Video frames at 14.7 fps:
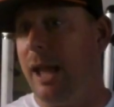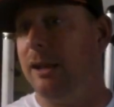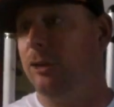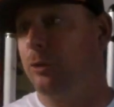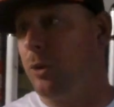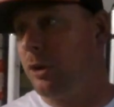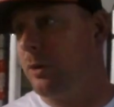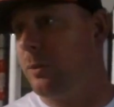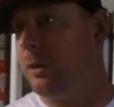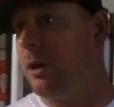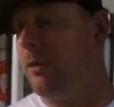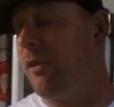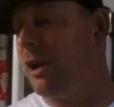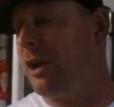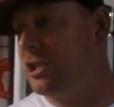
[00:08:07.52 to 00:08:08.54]
And he's working with
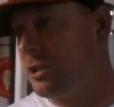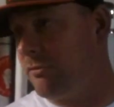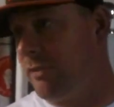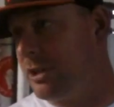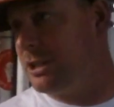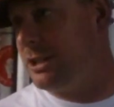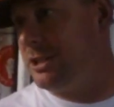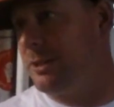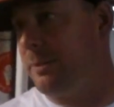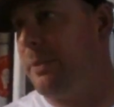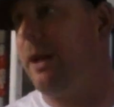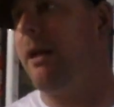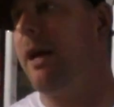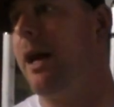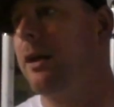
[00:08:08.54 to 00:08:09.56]
Rashid
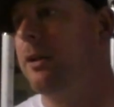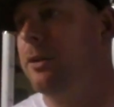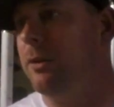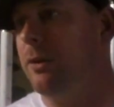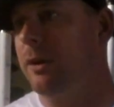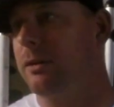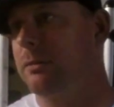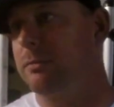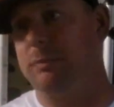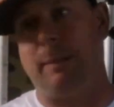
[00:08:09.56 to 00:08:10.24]
Chappelle out of New York.